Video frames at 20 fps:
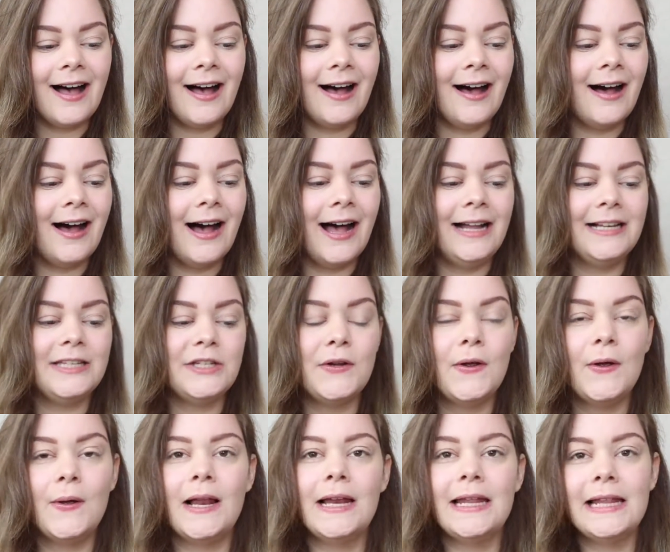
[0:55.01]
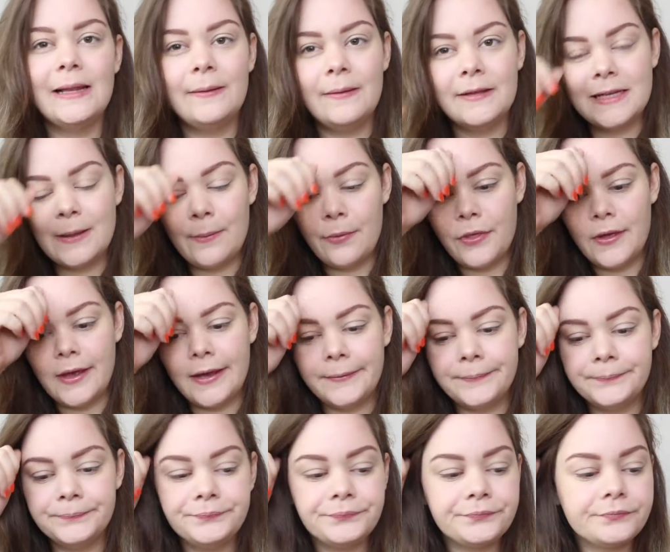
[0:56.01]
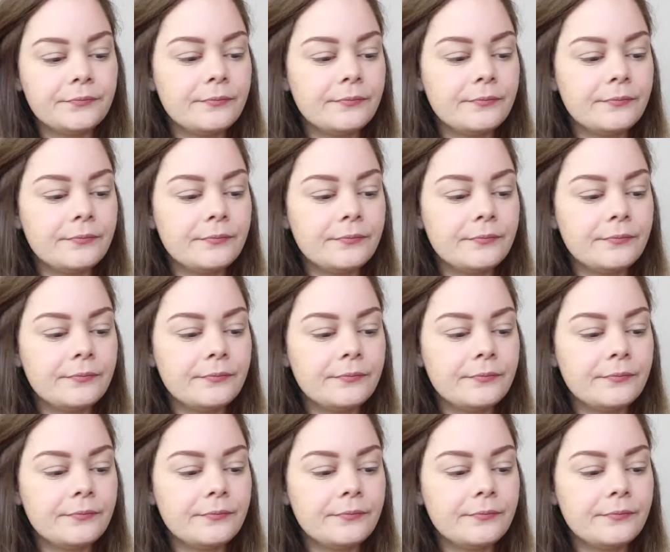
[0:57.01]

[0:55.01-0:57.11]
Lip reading: I do a little something